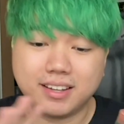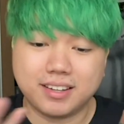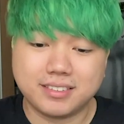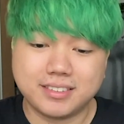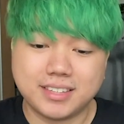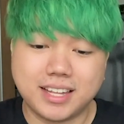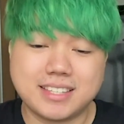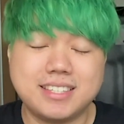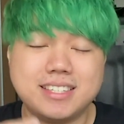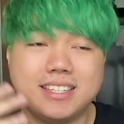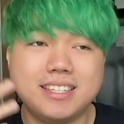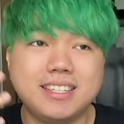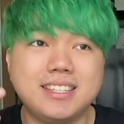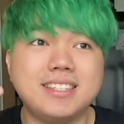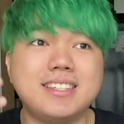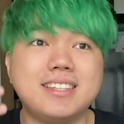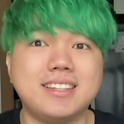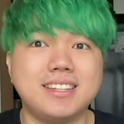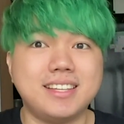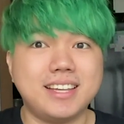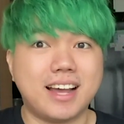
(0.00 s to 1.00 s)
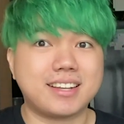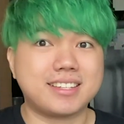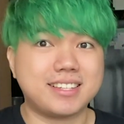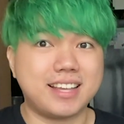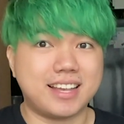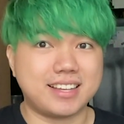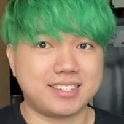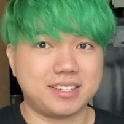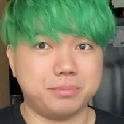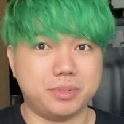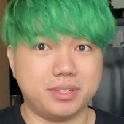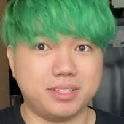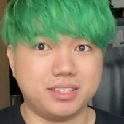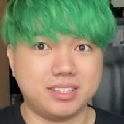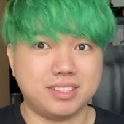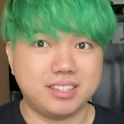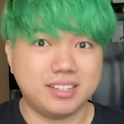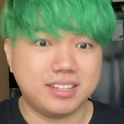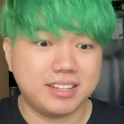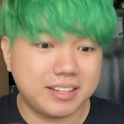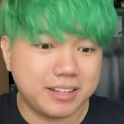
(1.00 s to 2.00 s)
that's easily accessible
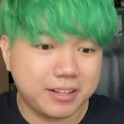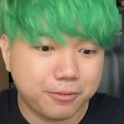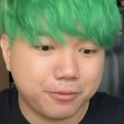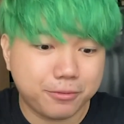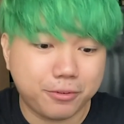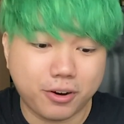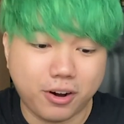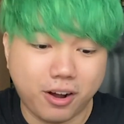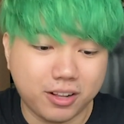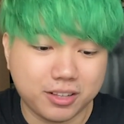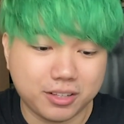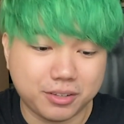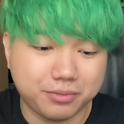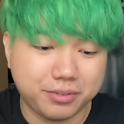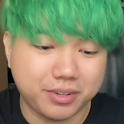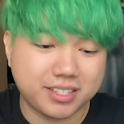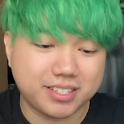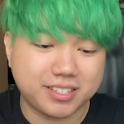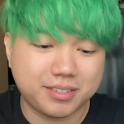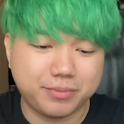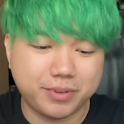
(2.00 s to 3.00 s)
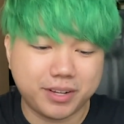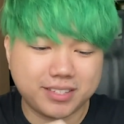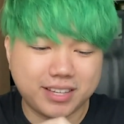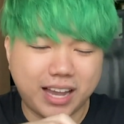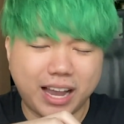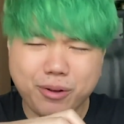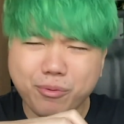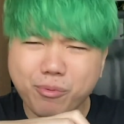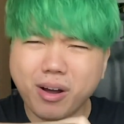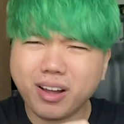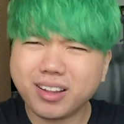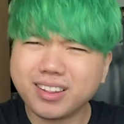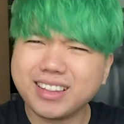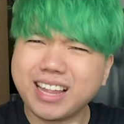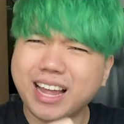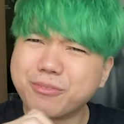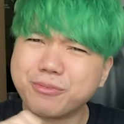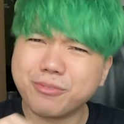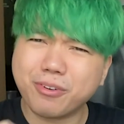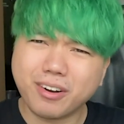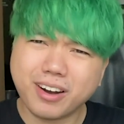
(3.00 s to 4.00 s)
for all of us, because I want
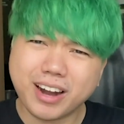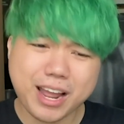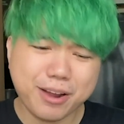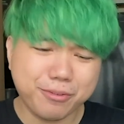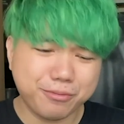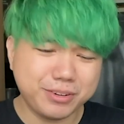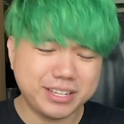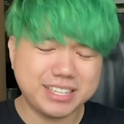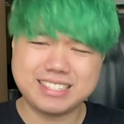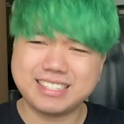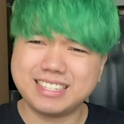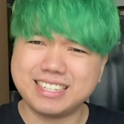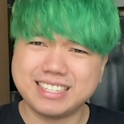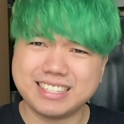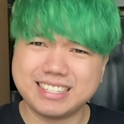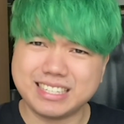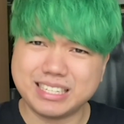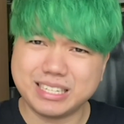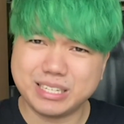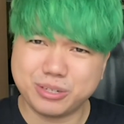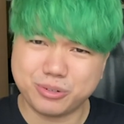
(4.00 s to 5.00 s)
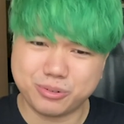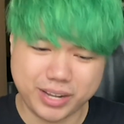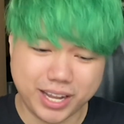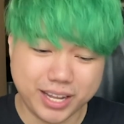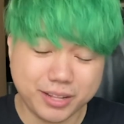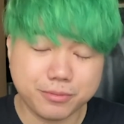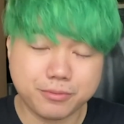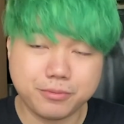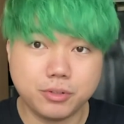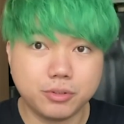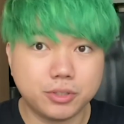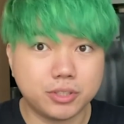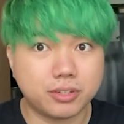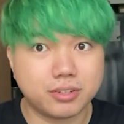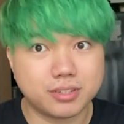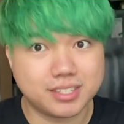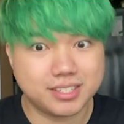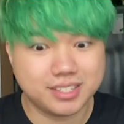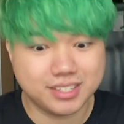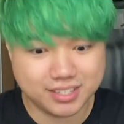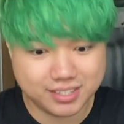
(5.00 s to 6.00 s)
that for every CCO and future
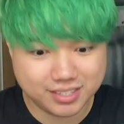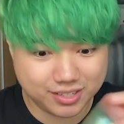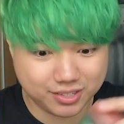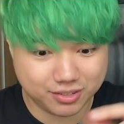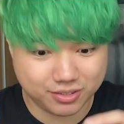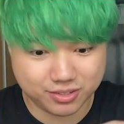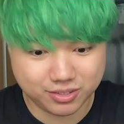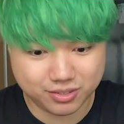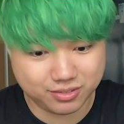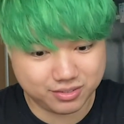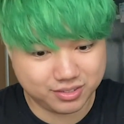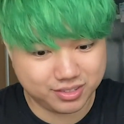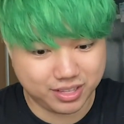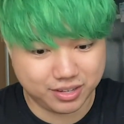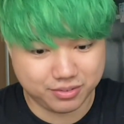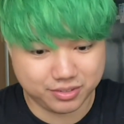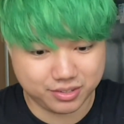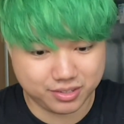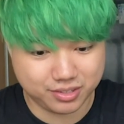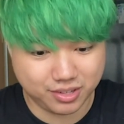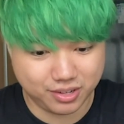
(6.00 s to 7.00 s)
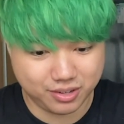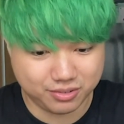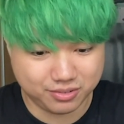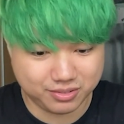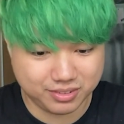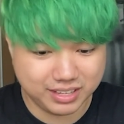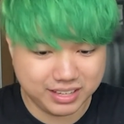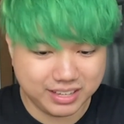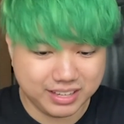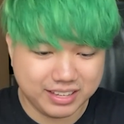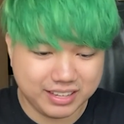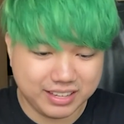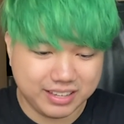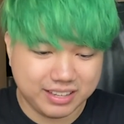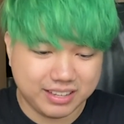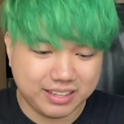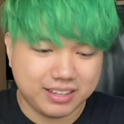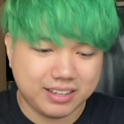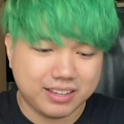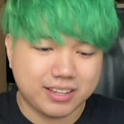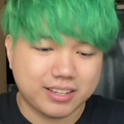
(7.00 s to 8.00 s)
CCOs. You never know.
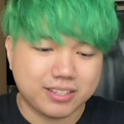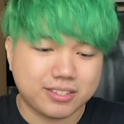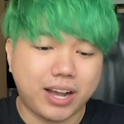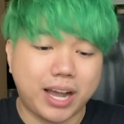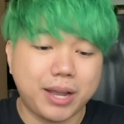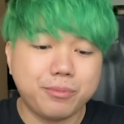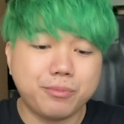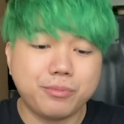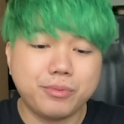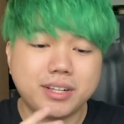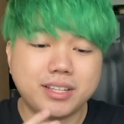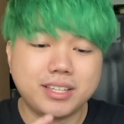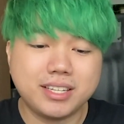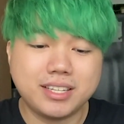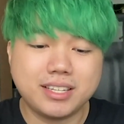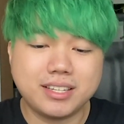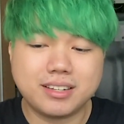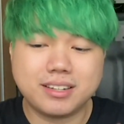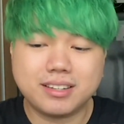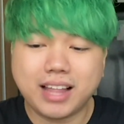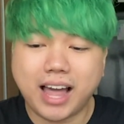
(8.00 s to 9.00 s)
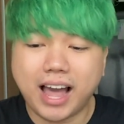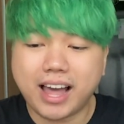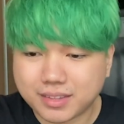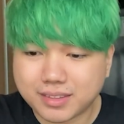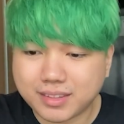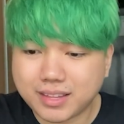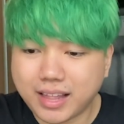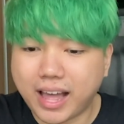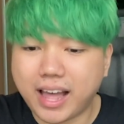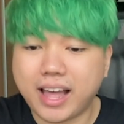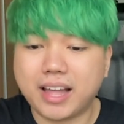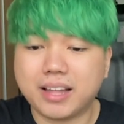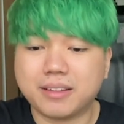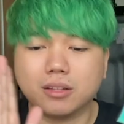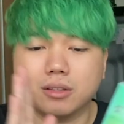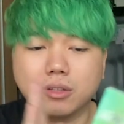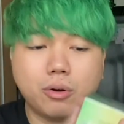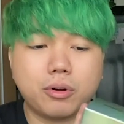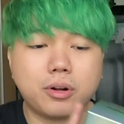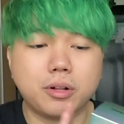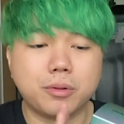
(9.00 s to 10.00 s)
So I'm really glad that
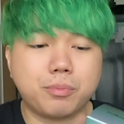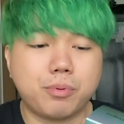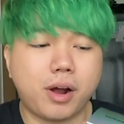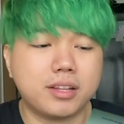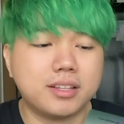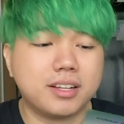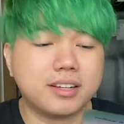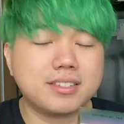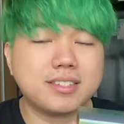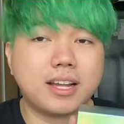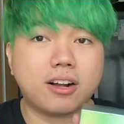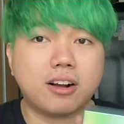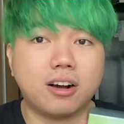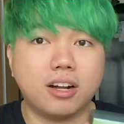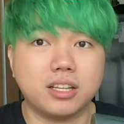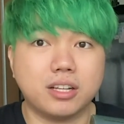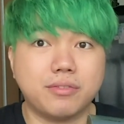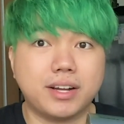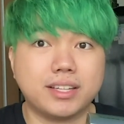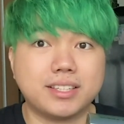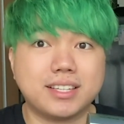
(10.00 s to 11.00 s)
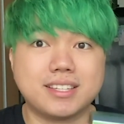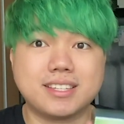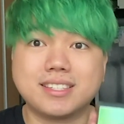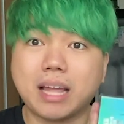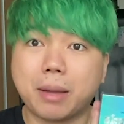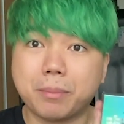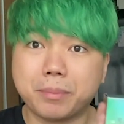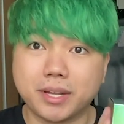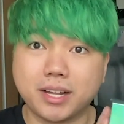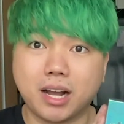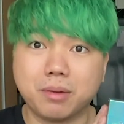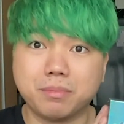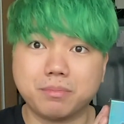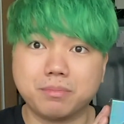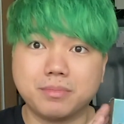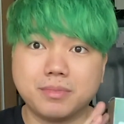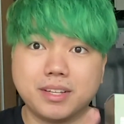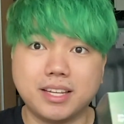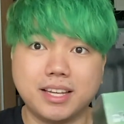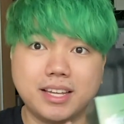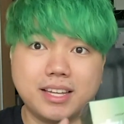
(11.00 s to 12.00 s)
local products like Colourette is stepping up
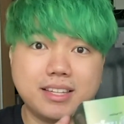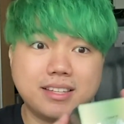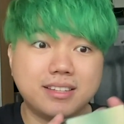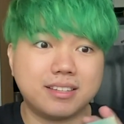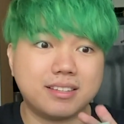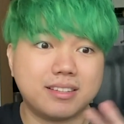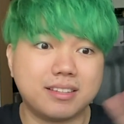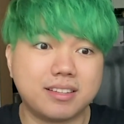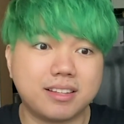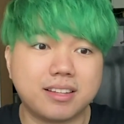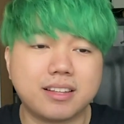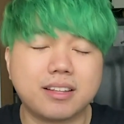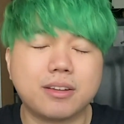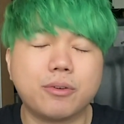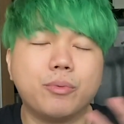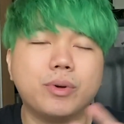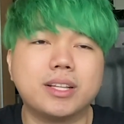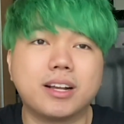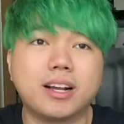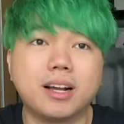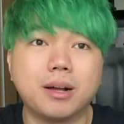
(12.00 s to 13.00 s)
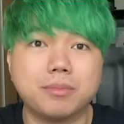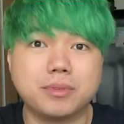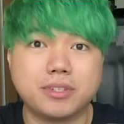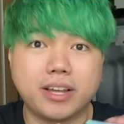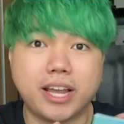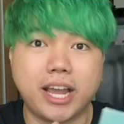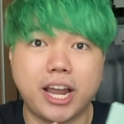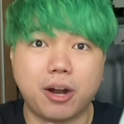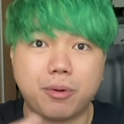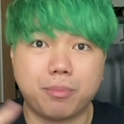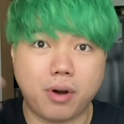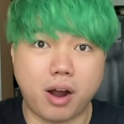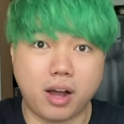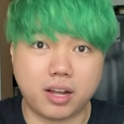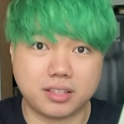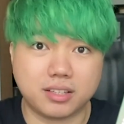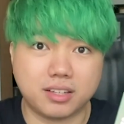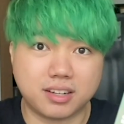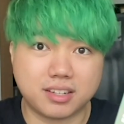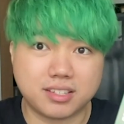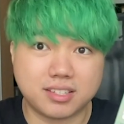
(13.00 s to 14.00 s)
when it comes to hair
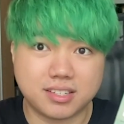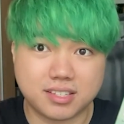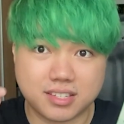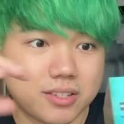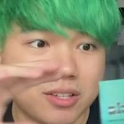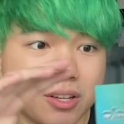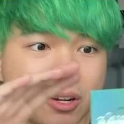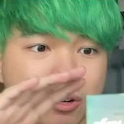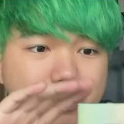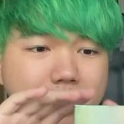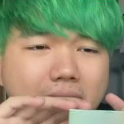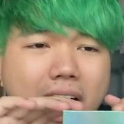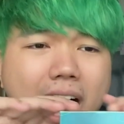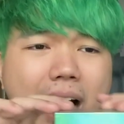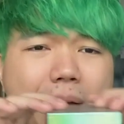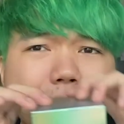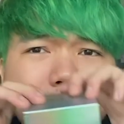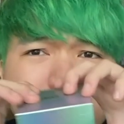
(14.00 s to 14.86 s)
products. So yeah, I'm